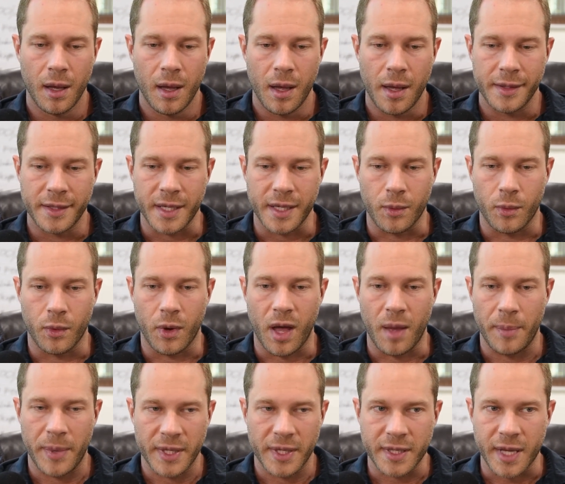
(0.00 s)
It's like, well, I've
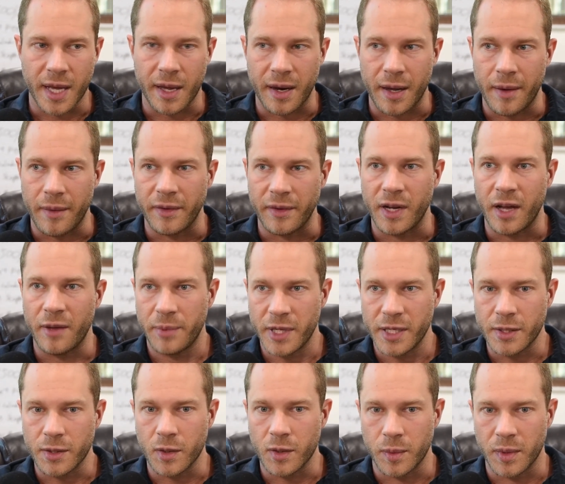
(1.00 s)
been skydiving, I've been
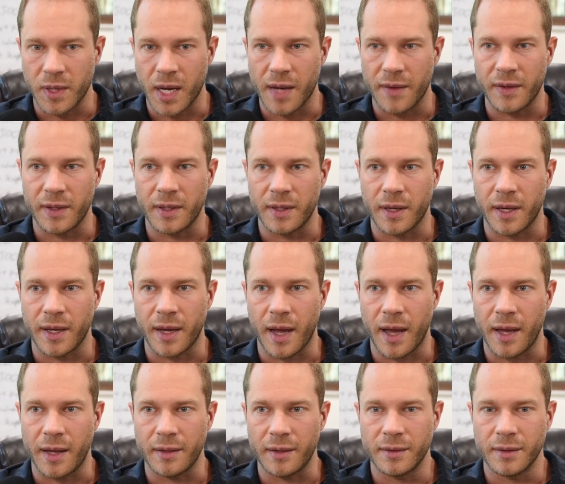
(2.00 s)
scuba diving, like
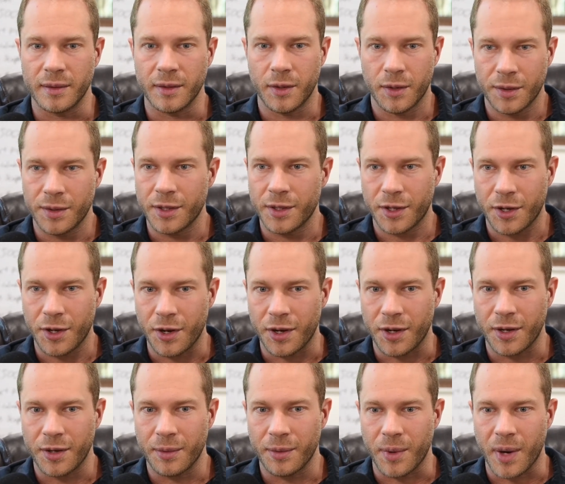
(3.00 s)
I learned to cook,
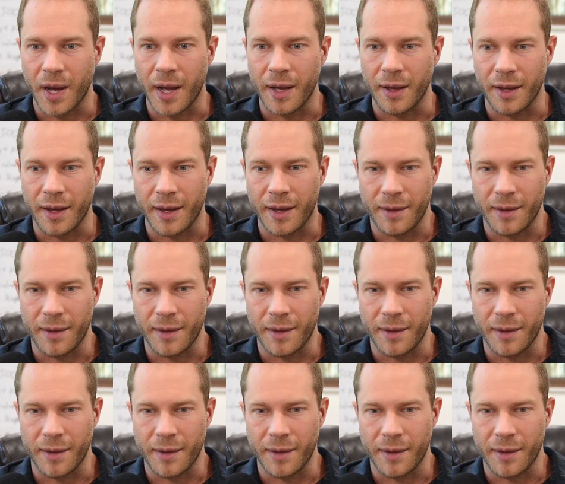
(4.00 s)
right? Like I